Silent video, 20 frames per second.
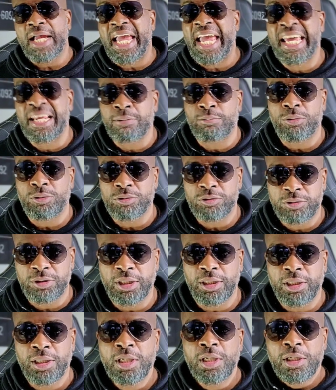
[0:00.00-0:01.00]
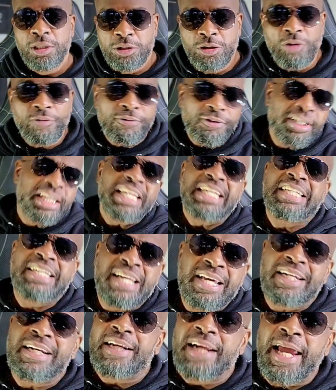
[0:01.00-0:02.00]
animals. See, don't forget
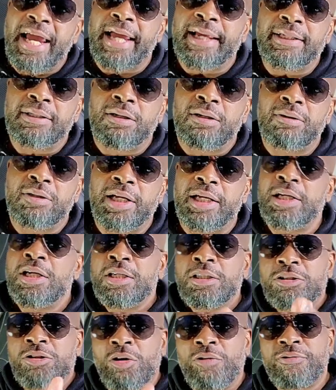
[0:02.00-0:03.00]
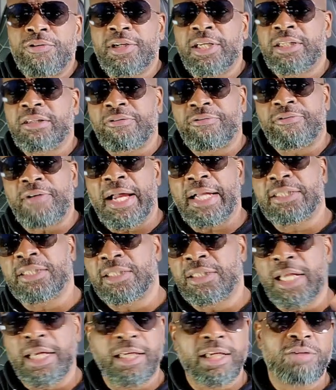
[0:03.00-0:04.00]
none of that, okay? Don't forget the fact
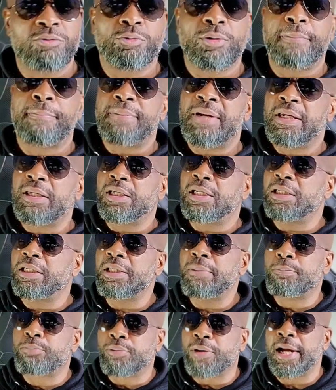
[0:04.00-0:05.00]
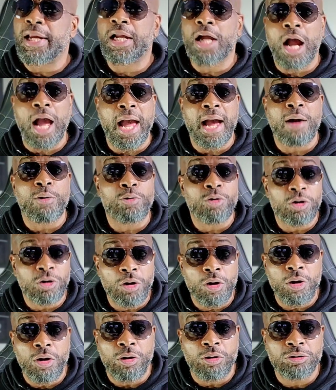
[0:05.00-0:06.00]
that they can repeatedly break our
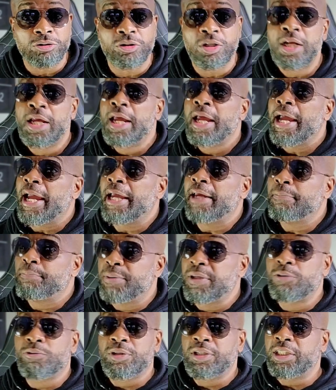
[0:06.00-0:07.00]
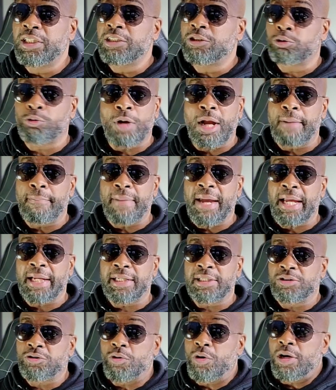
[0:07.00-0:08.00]
laws and be released right
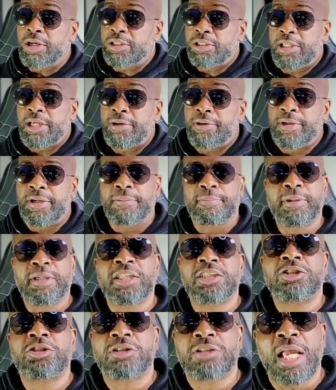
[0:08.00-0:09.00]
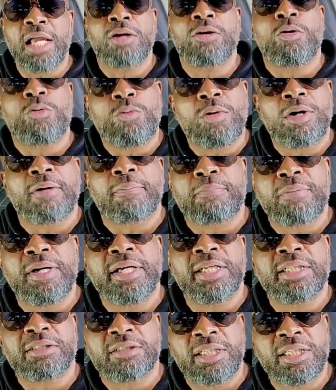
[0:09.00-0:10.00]
back into our interior because they don't want to
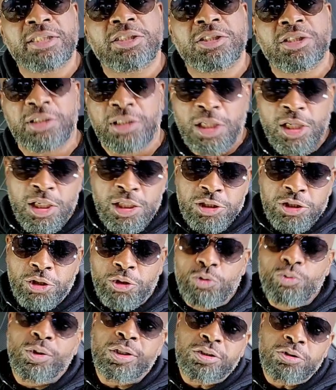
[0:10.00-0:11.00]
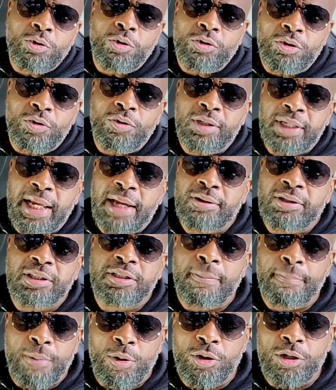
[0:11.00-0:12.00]
bring attention to what's going on down at
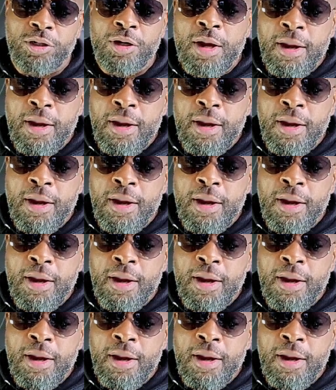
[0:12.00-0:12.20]
the border.